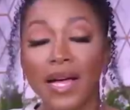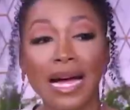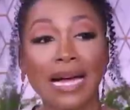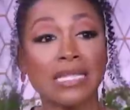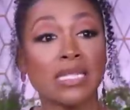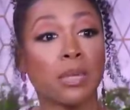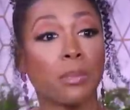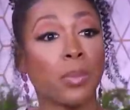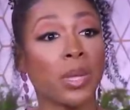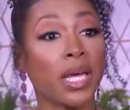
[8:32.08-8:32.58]
they
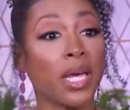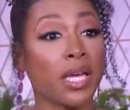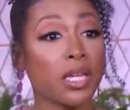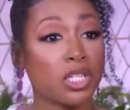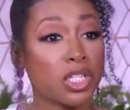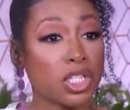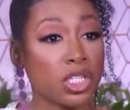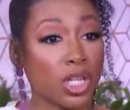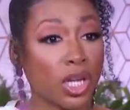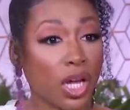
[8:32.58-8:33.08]
got to
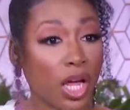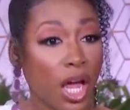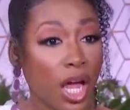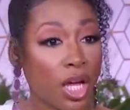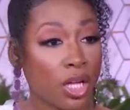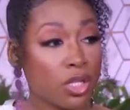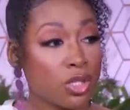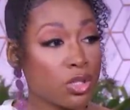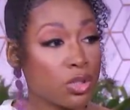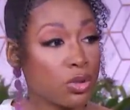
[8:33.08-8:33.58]
pitch
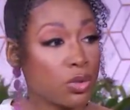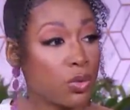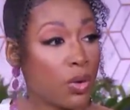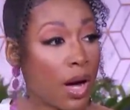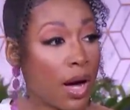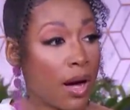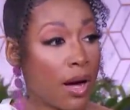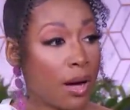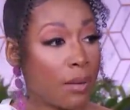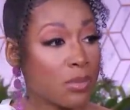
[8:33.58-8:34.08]
and do.
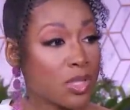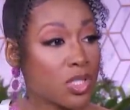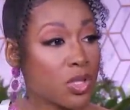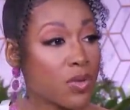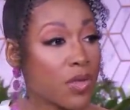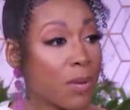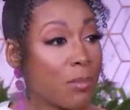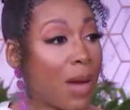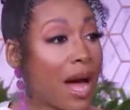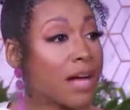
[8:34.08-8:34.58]
Um, so
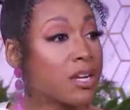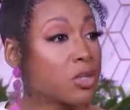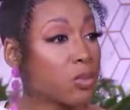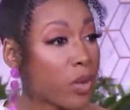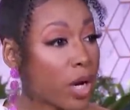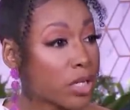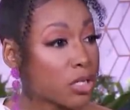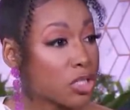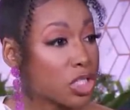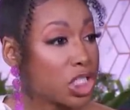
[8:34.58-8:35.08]
then my
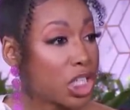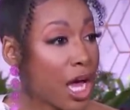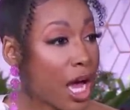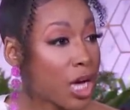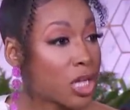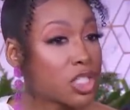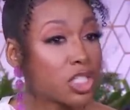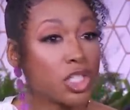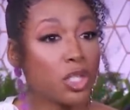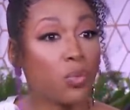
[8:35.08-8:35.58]
director, she
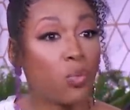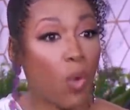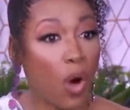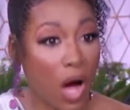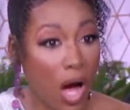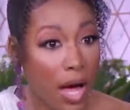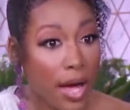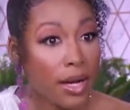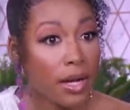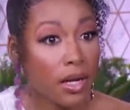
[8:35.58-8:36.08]
actually awesome.
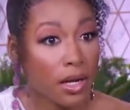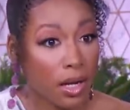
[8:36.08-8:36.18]
won